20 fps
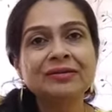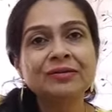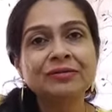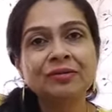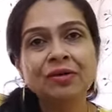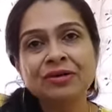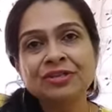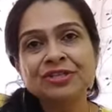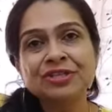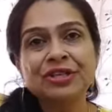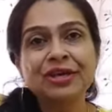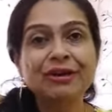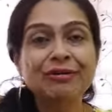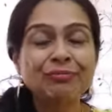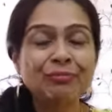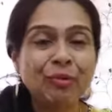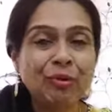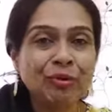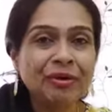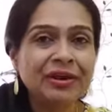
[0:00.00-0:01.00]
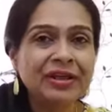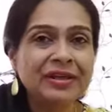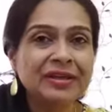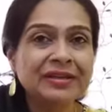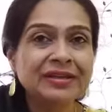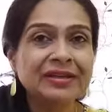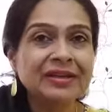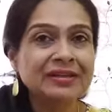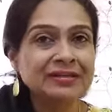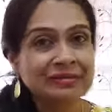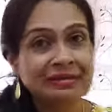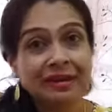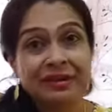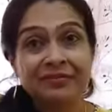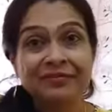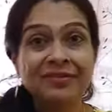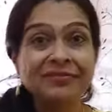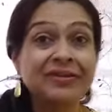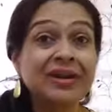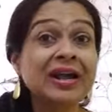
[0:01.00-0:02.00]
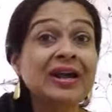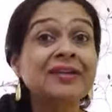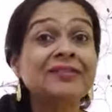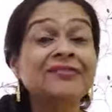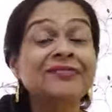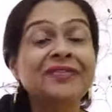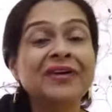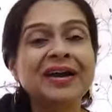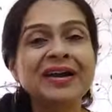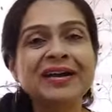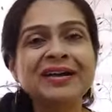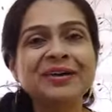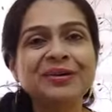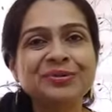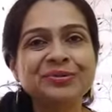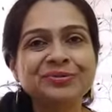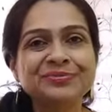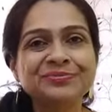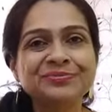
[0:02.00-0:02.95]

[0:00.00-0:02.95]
lodging and boarding that we were confined to,